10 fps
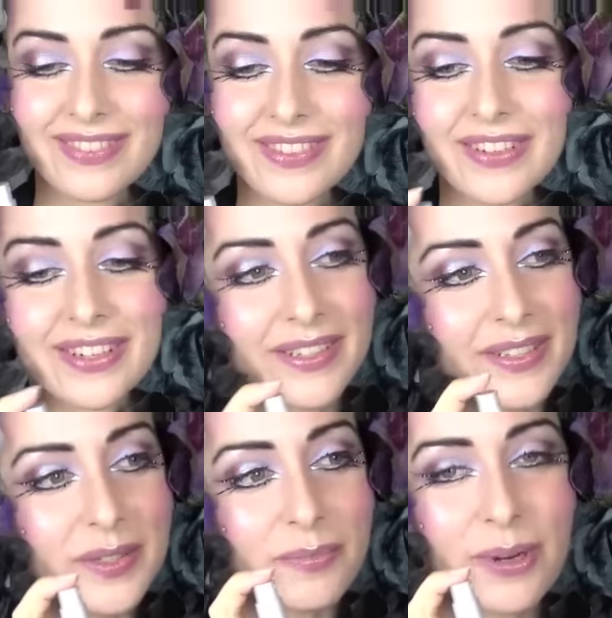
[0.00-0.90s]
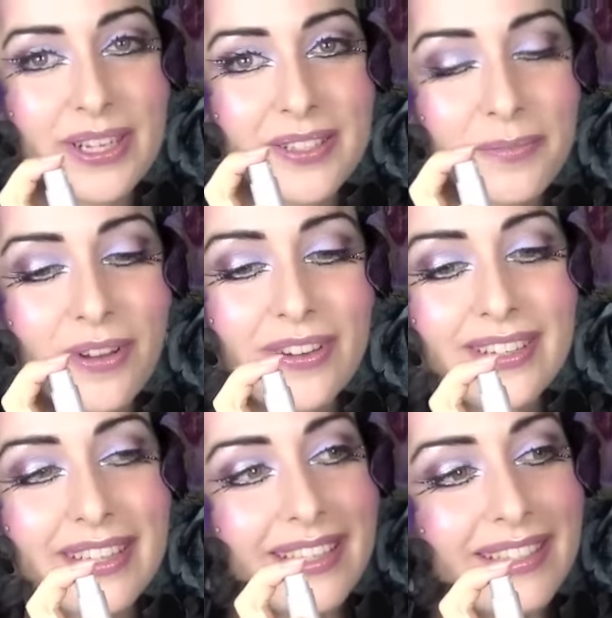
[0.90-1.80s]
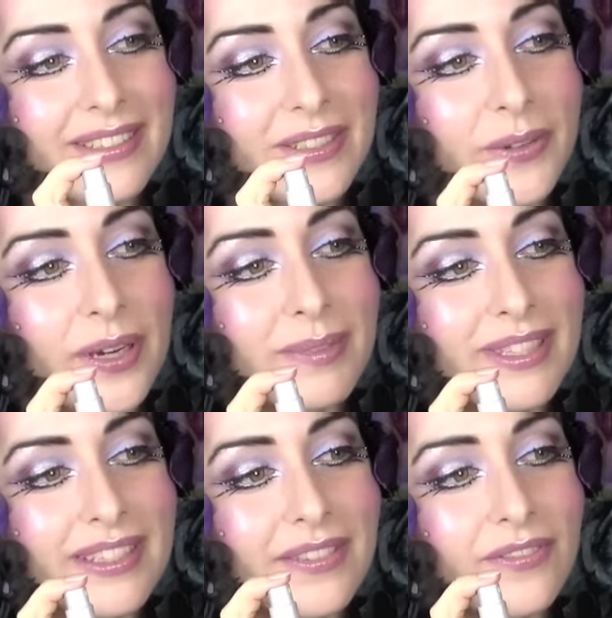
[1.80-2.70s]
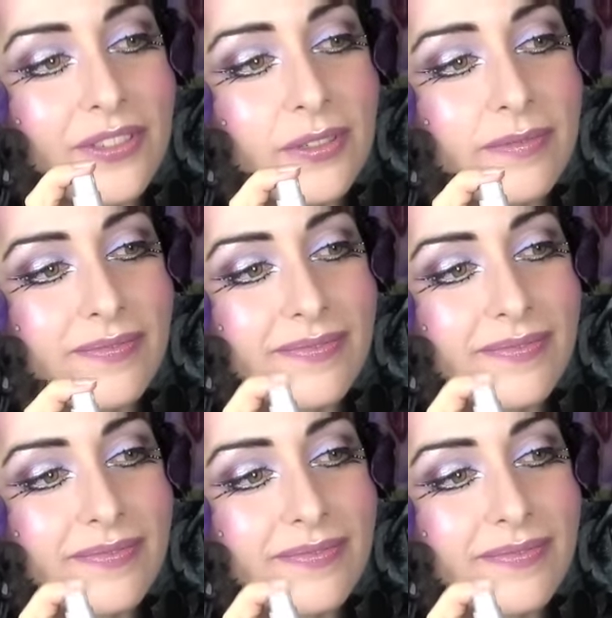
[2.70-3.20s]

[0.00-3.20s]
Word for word: So I'm going to spray some on and describe the scent for you.